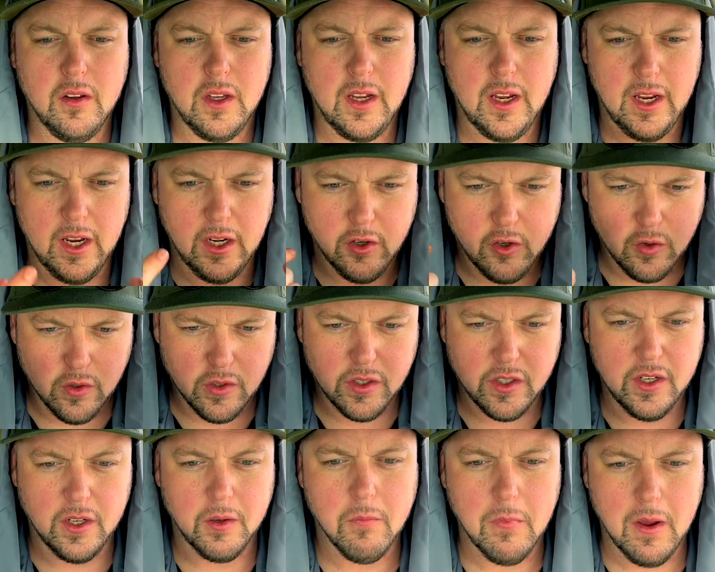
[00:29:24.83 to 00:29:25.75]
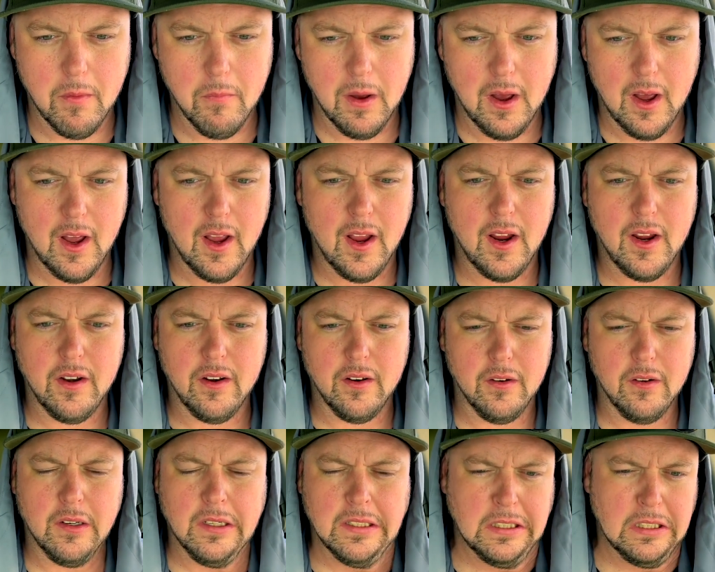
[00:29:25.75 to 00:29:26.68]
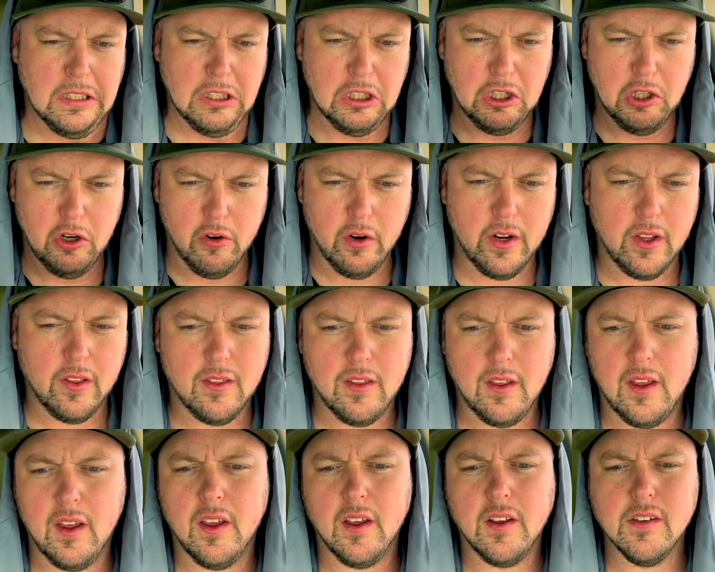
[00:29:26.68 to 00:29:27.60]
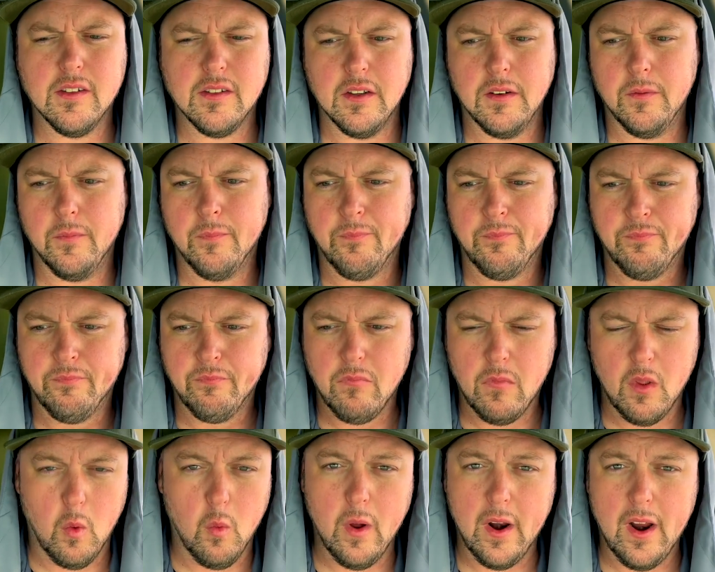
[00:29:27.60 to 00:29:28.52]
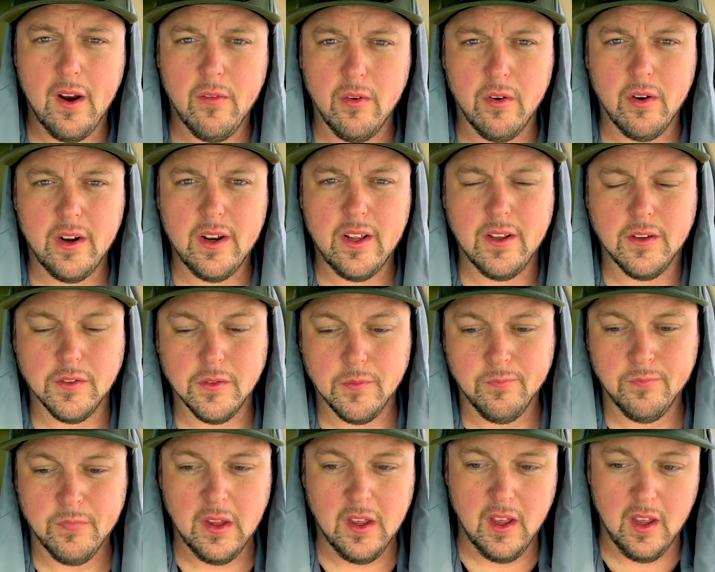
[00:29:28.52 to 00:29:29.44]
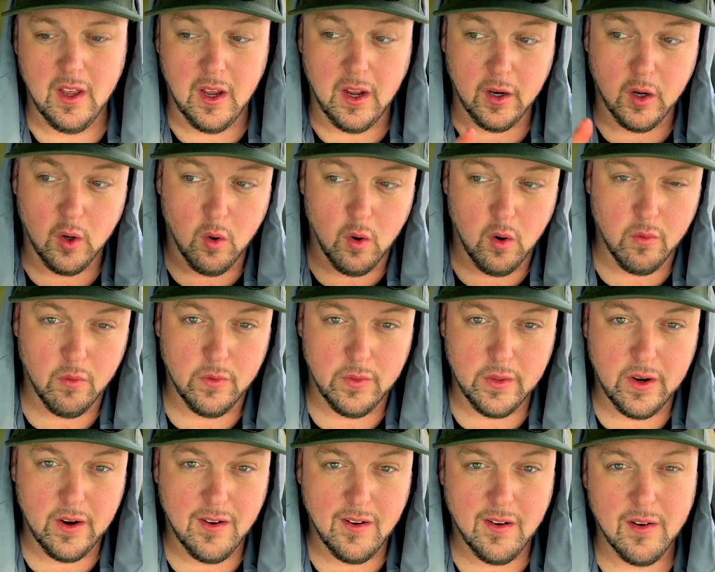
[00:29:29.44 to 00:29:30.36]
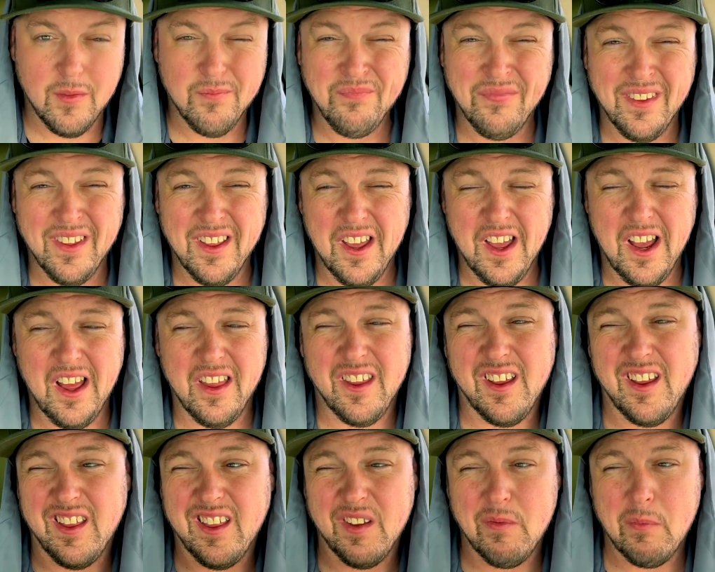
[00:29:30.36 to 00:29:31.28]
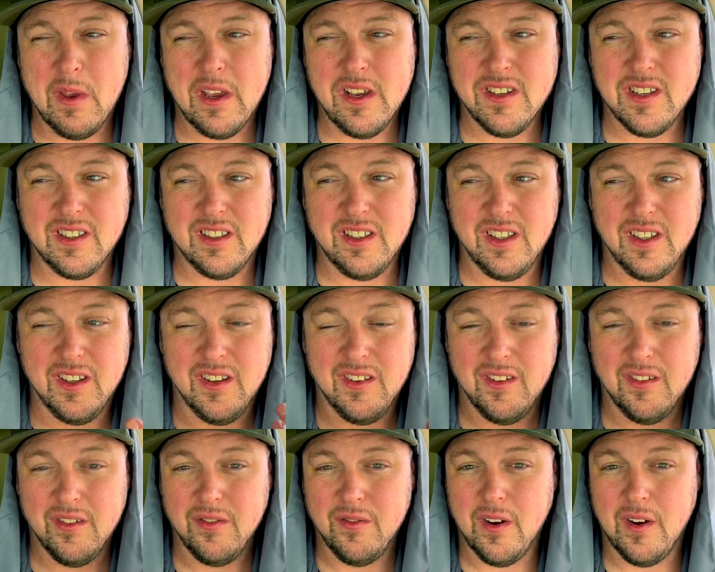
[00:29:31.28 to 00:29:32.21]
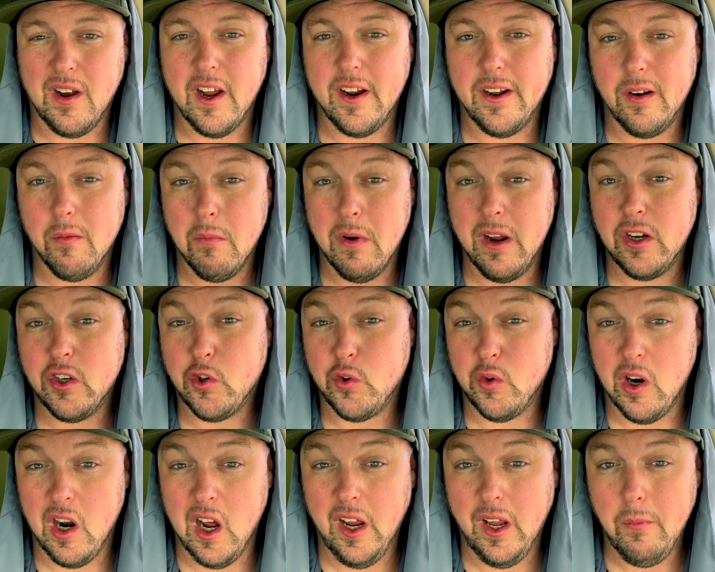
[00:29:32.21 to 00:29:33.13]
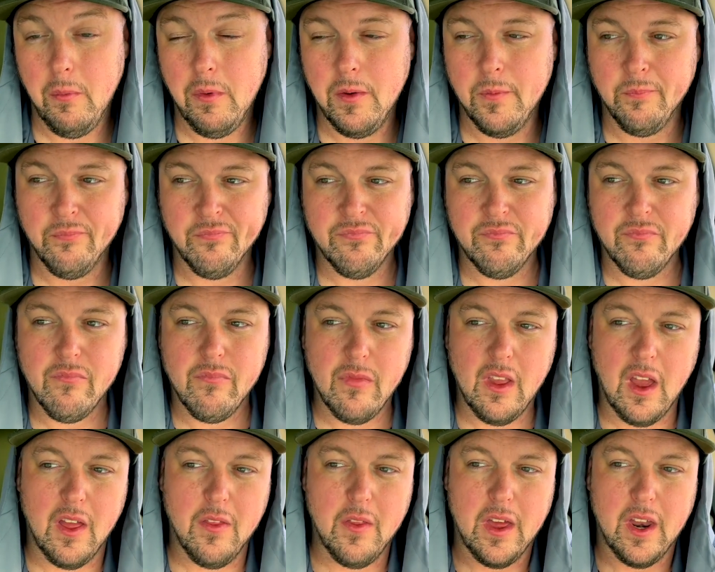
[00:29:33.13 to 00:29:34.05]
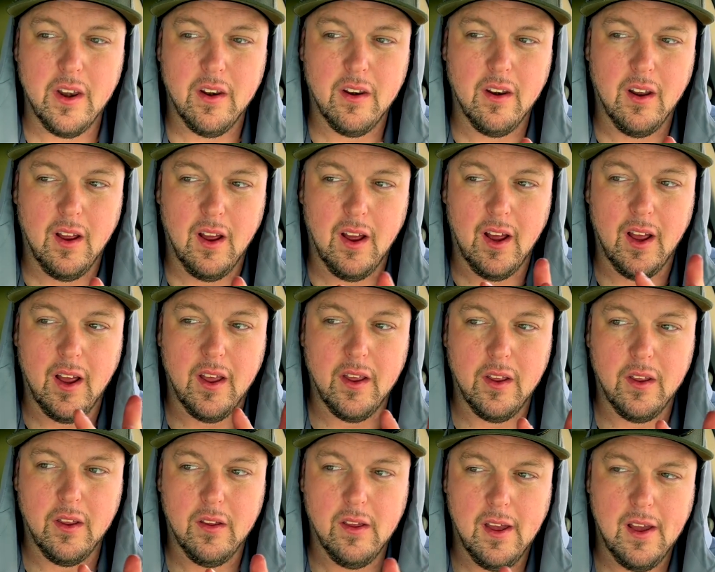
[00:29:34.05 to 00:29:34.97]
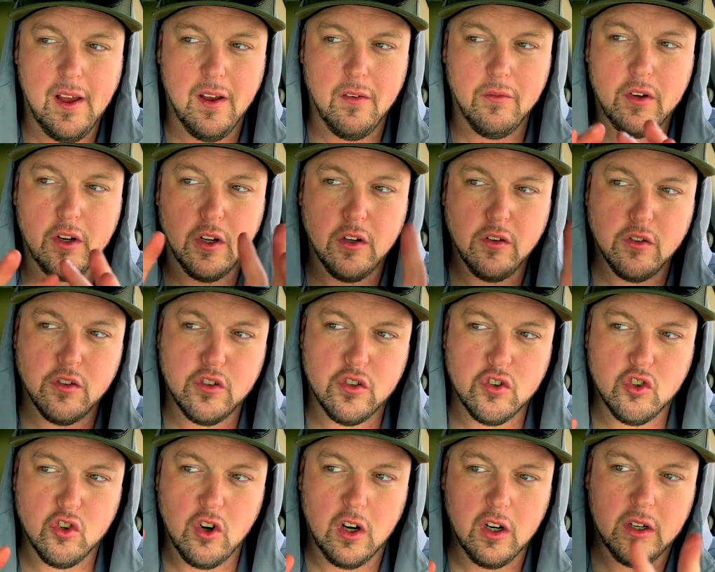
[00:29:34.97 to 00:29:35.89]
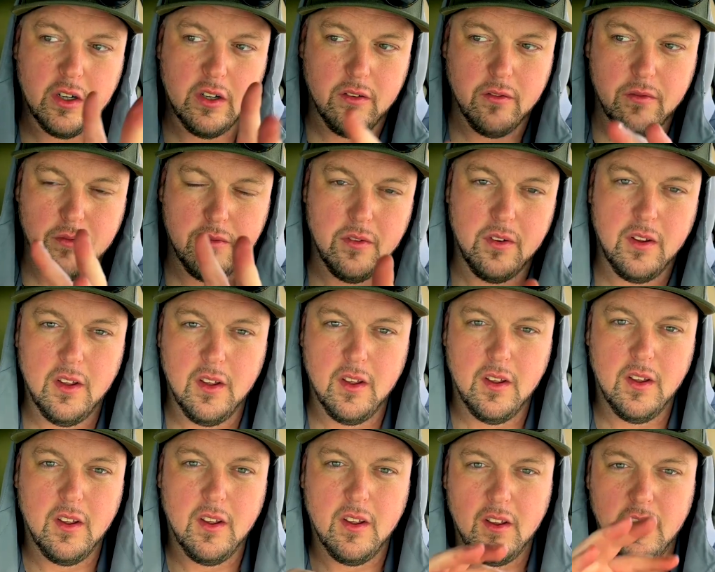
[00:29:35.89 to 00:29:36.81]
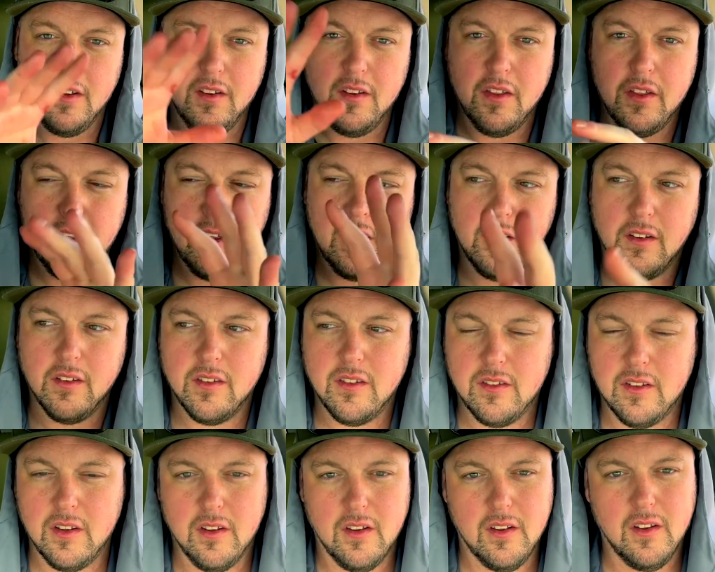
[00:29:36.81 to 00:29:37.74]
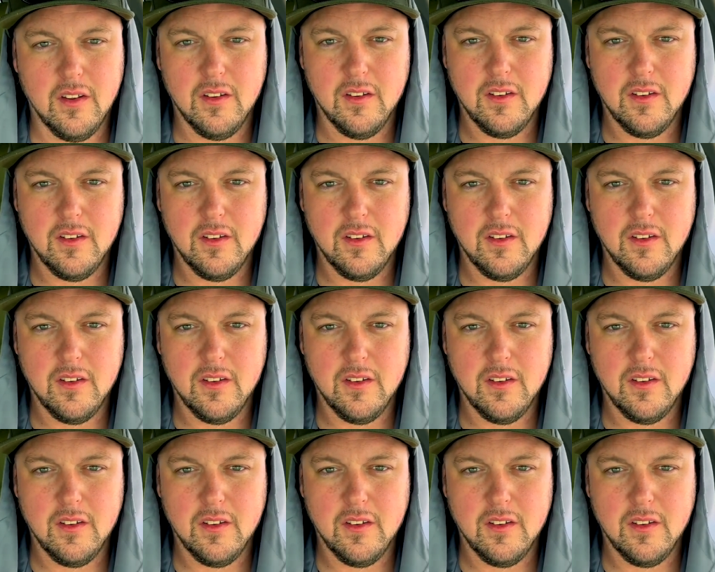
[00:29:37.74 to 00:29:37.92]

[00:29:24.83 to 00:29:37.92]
interesting my mind and learning things and whatever it is. I go over there and I like basically find my tribe, and then I have constructive things to